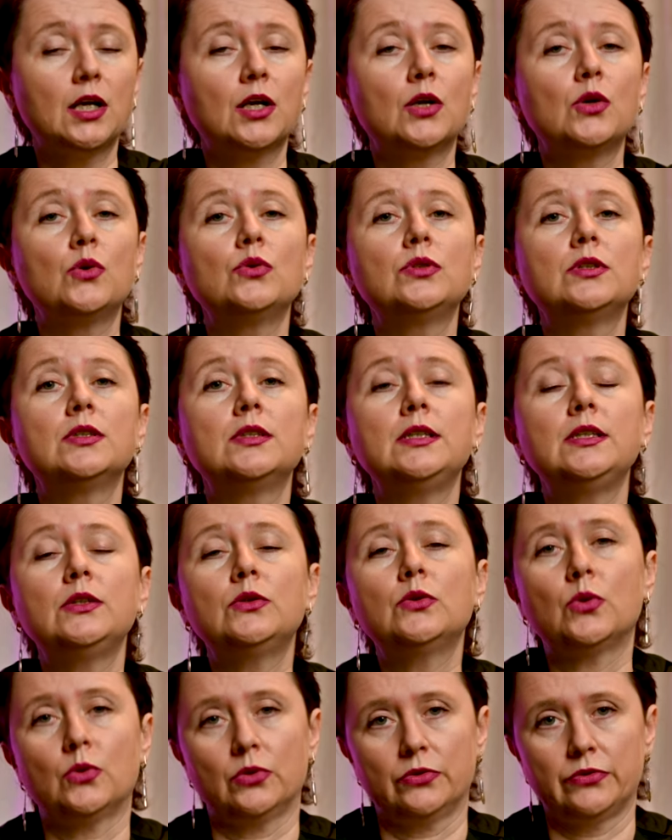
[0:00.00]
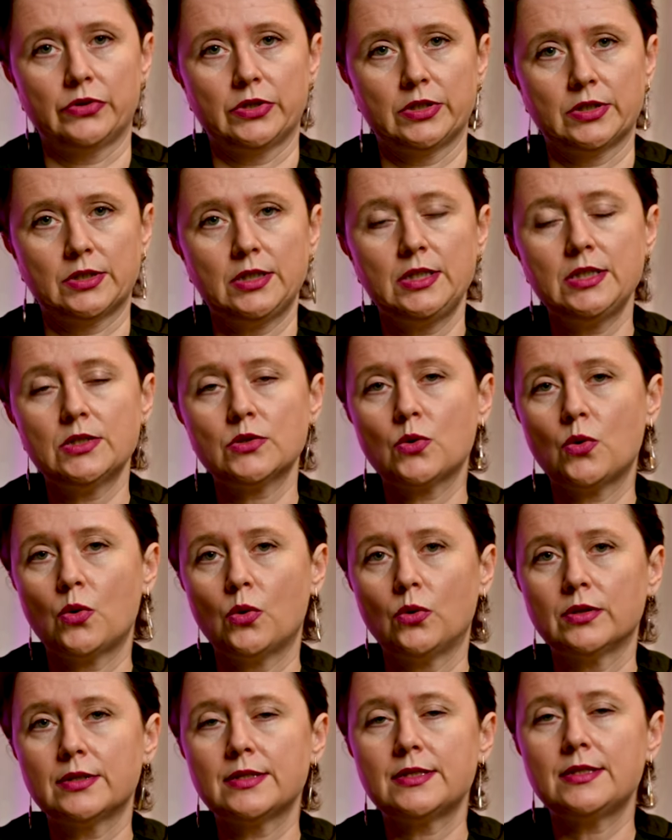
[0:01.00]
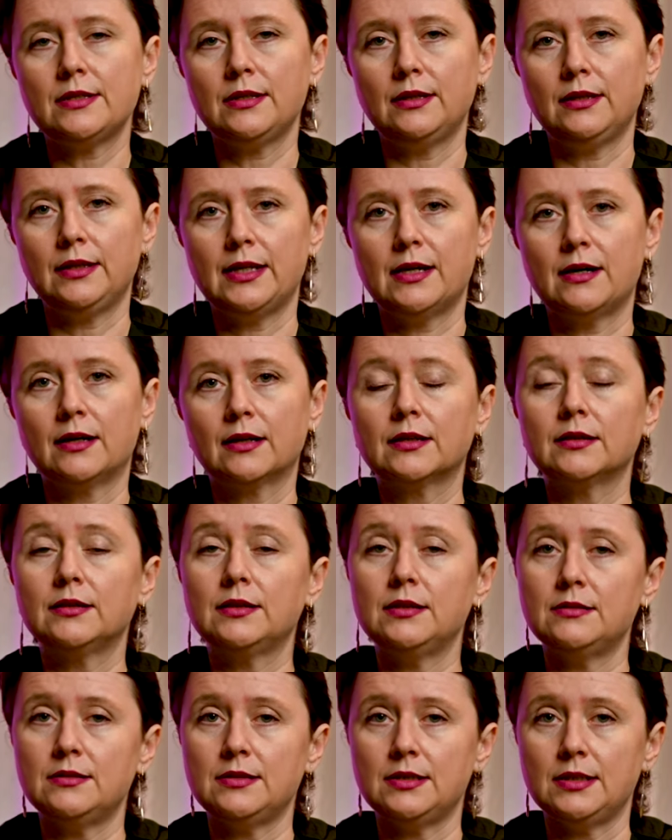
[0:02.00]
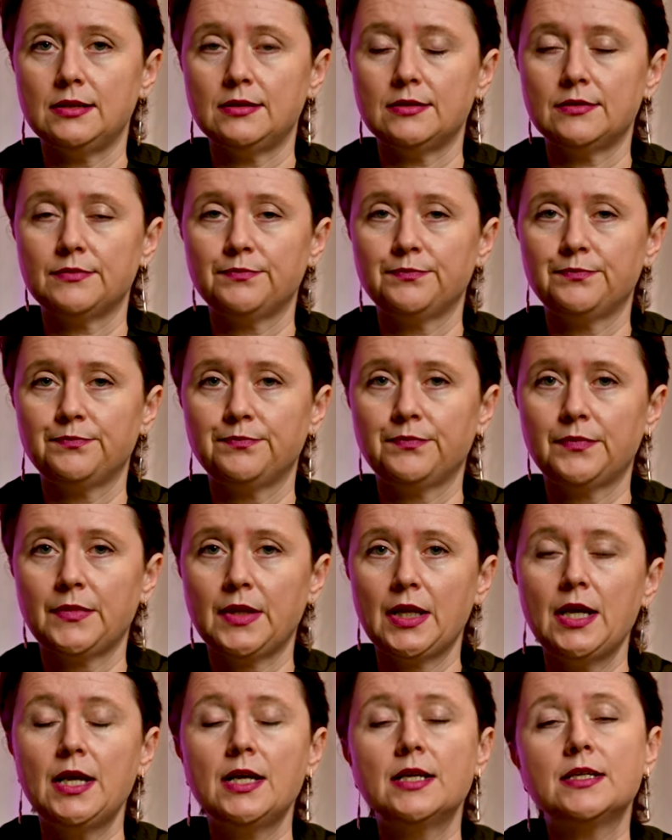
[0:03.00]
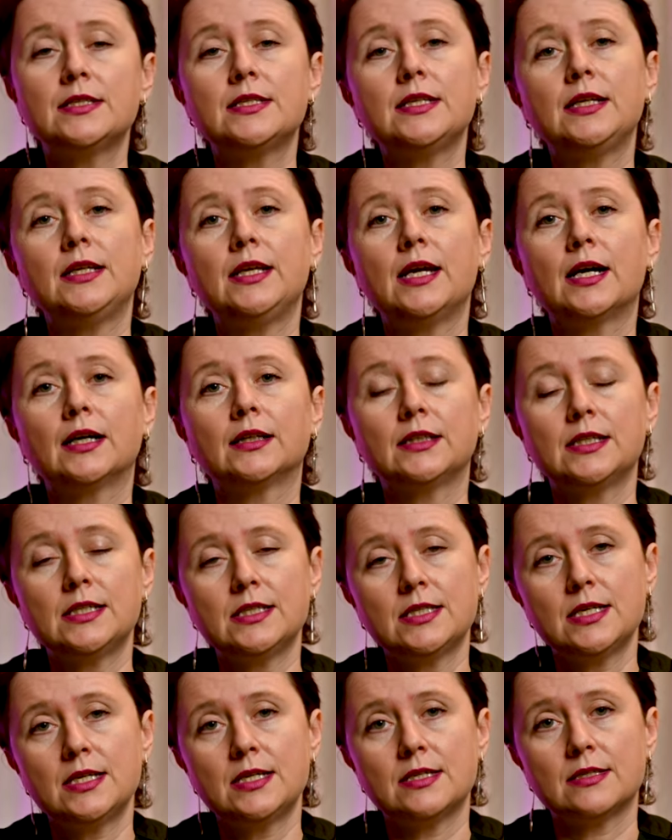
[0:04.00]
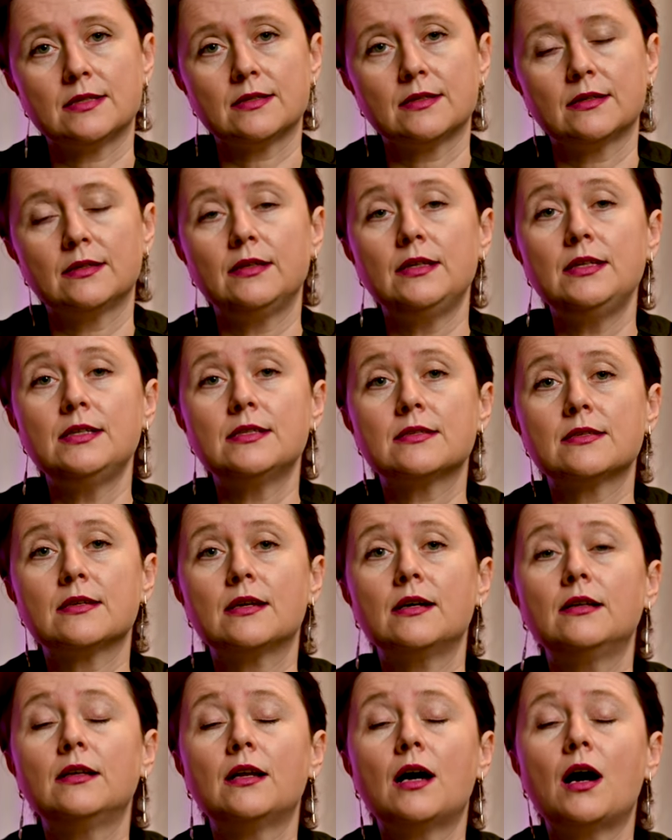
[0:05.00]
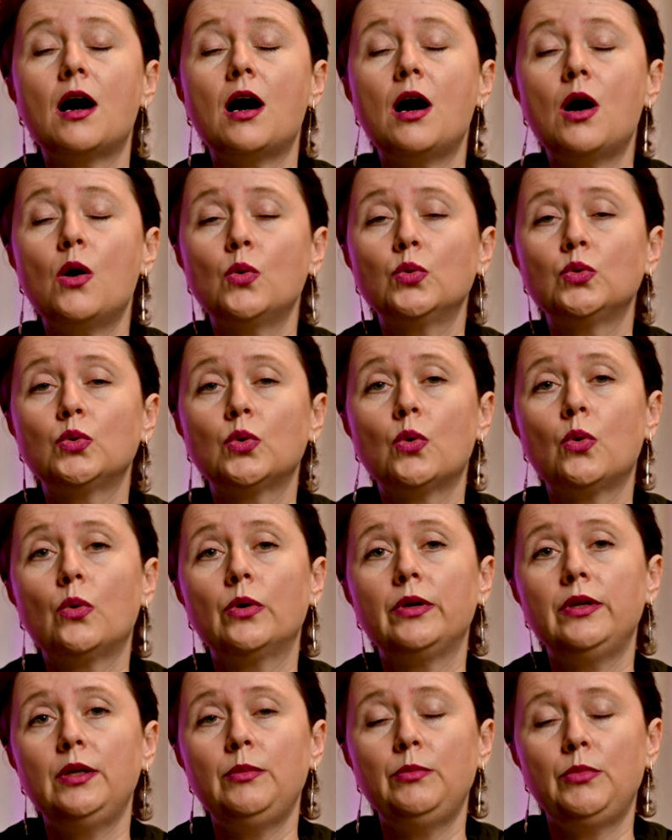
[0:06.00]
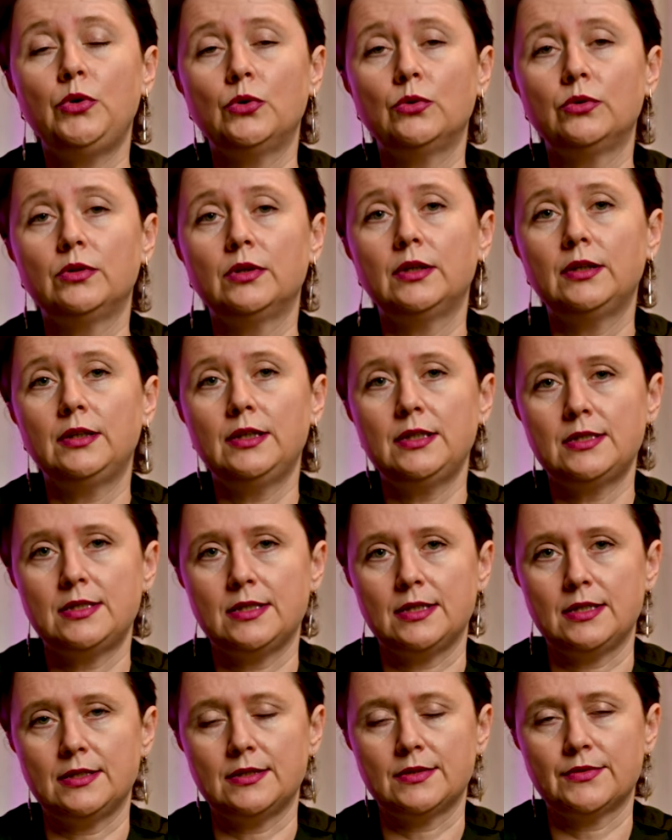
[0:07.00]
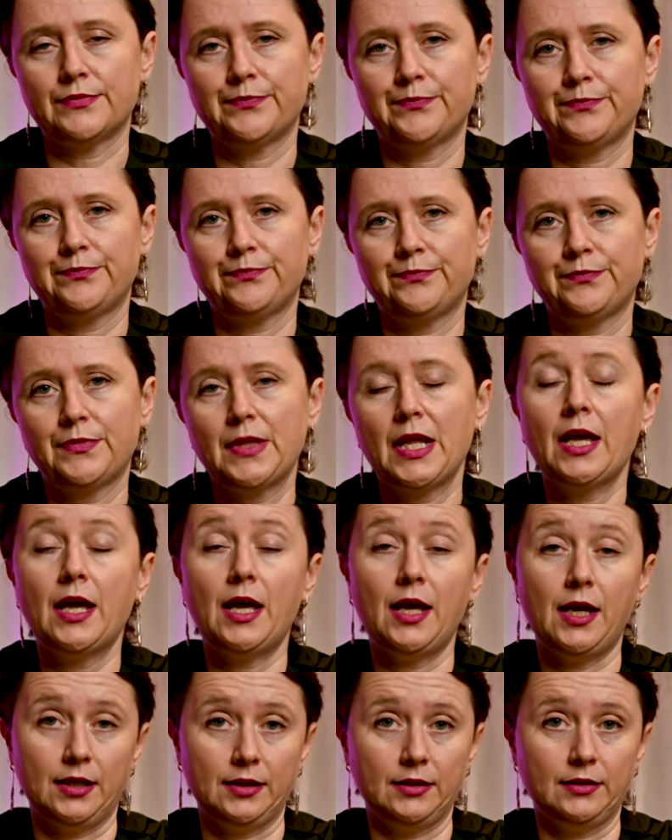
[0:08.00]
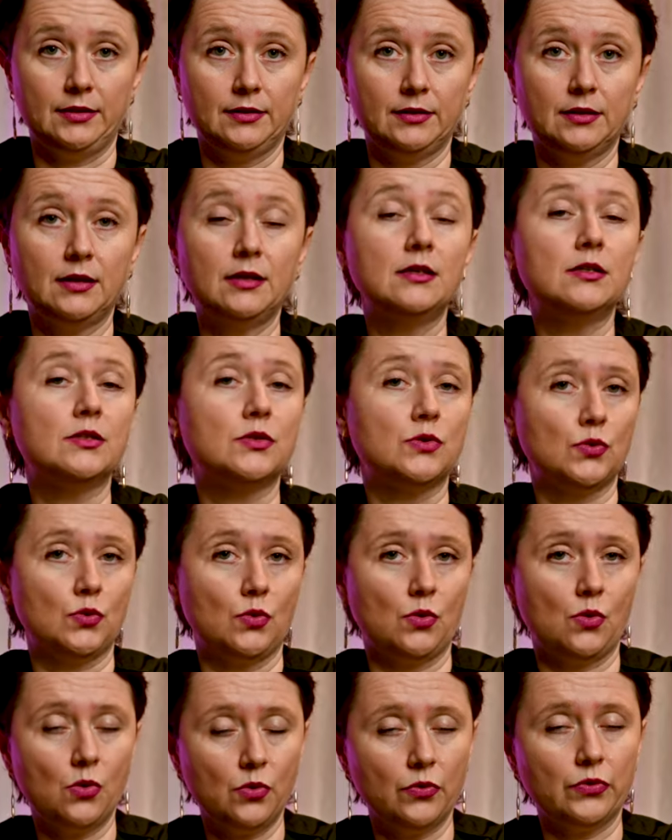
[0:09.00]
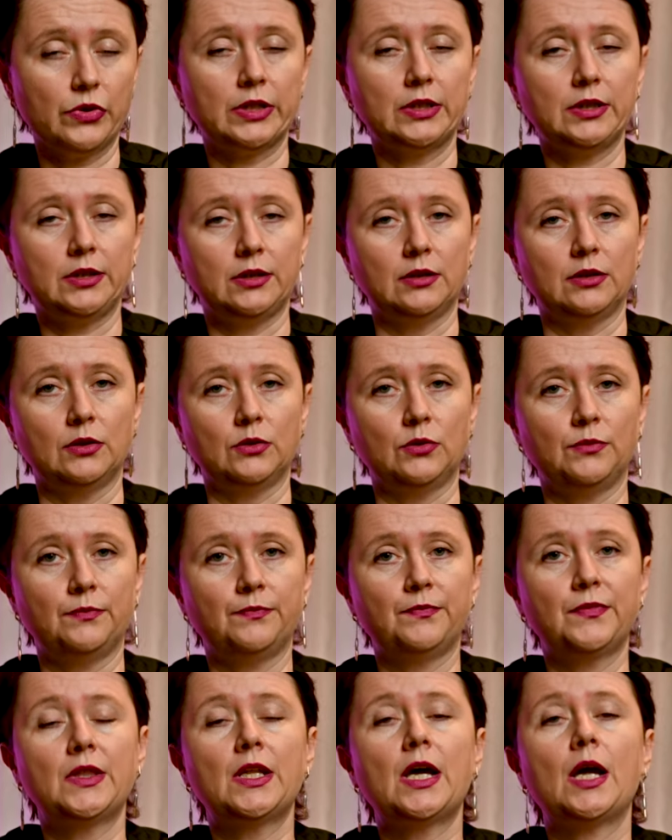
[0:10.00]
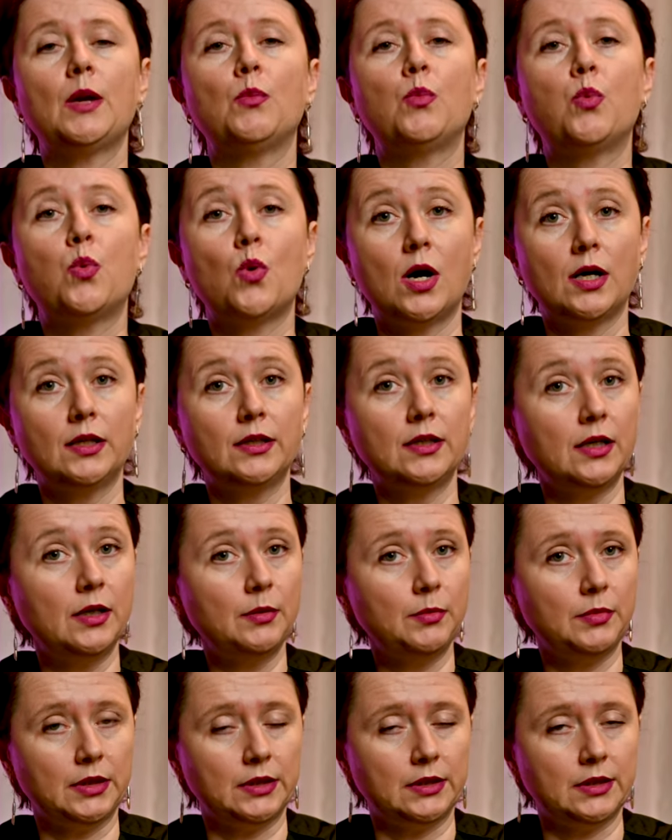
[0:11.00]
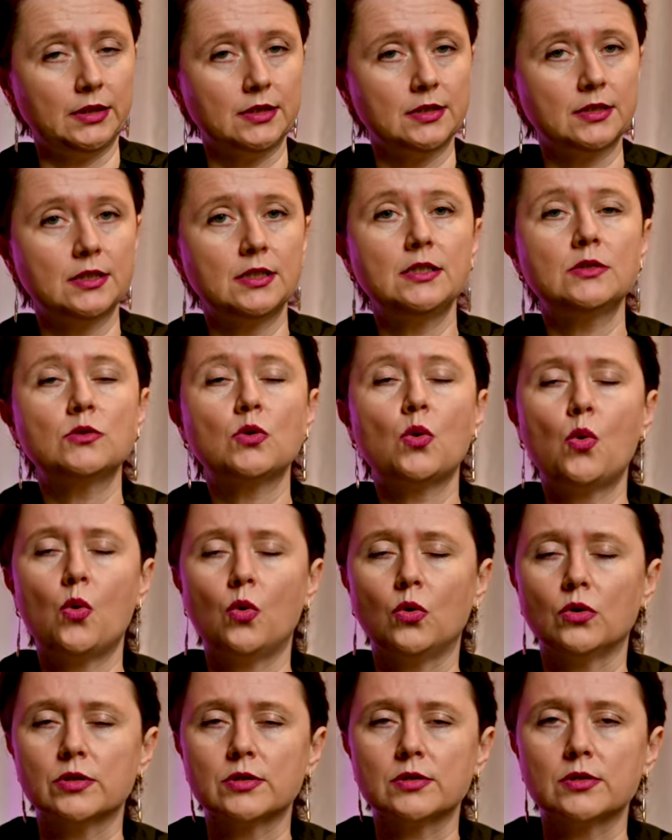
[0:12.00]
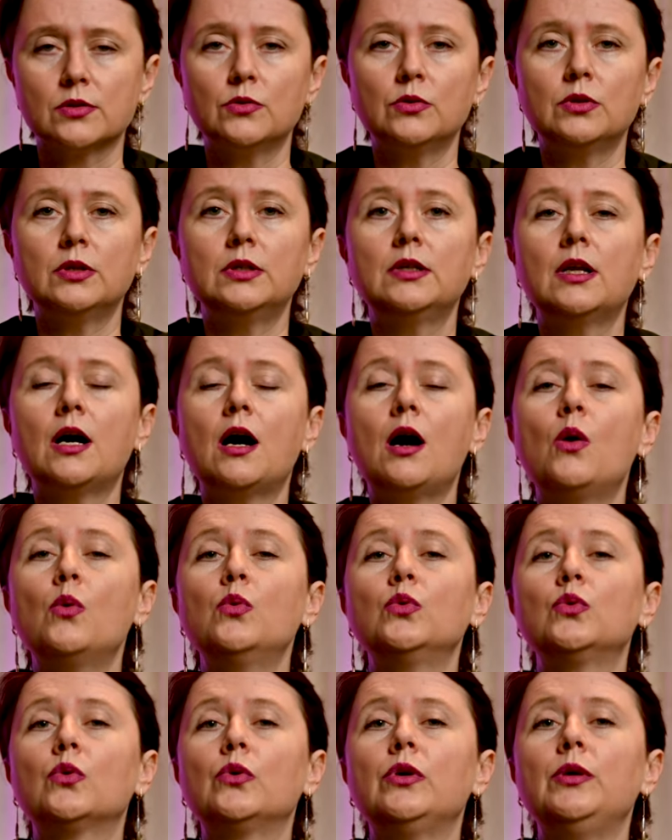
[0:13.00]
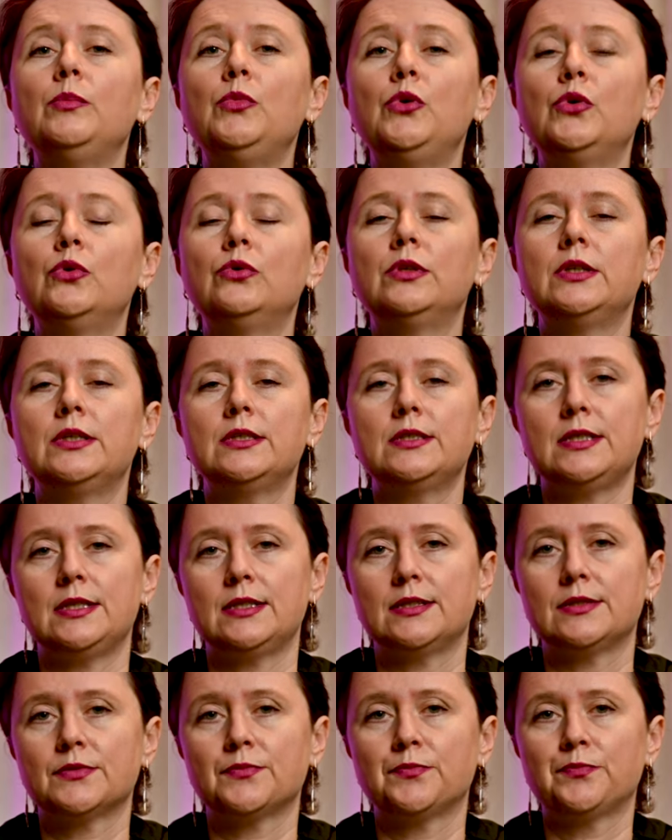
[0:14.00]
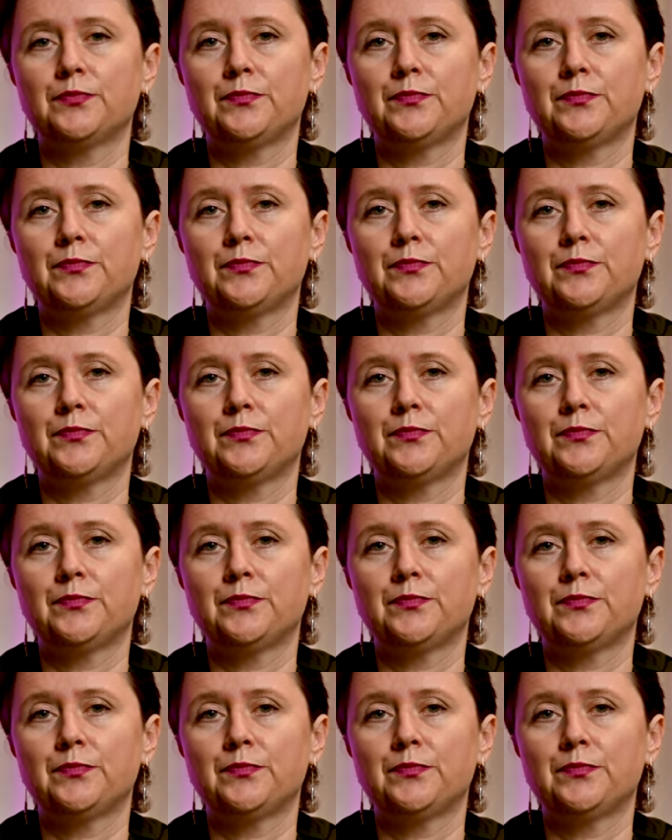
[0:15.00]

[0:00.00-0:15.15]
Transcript: Gluten intolerance is called celiac disease. Celiac disease is an autoimmune disease. And as you already know, type 1 diabetes is also an autoimmune disease.